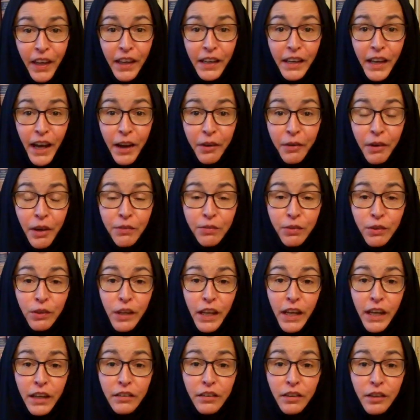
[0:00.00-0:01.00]
Now, if you'd
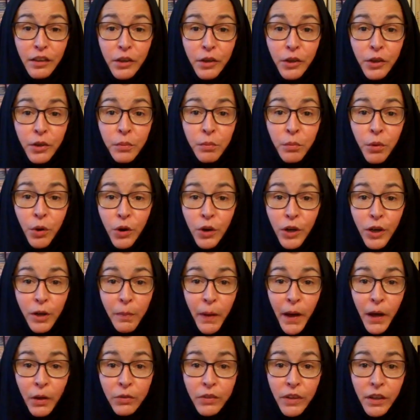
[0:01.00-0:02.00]
like to learn more
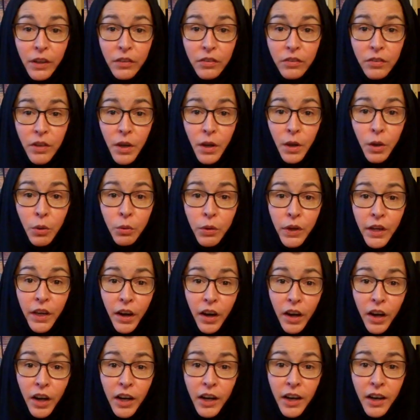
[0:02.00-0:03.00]
about this, we
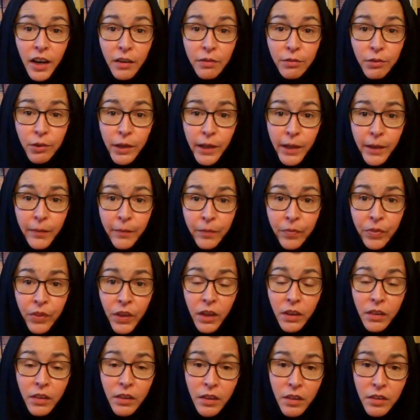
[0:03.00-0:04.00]
are covering
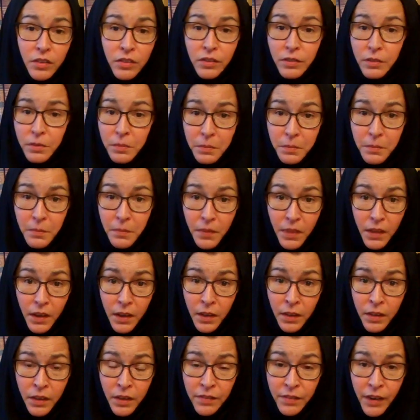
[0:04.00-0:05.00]

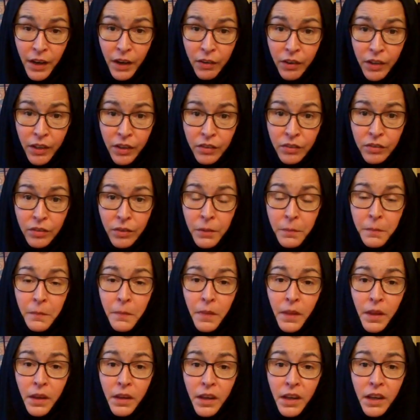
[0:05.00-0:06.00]
the various
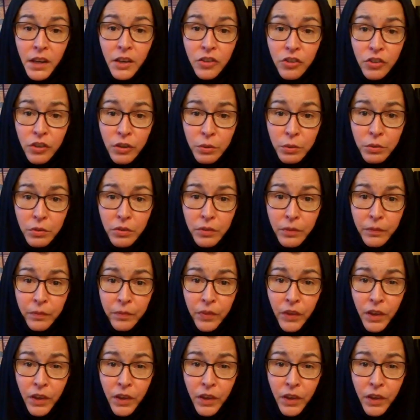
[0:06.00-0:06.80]
issues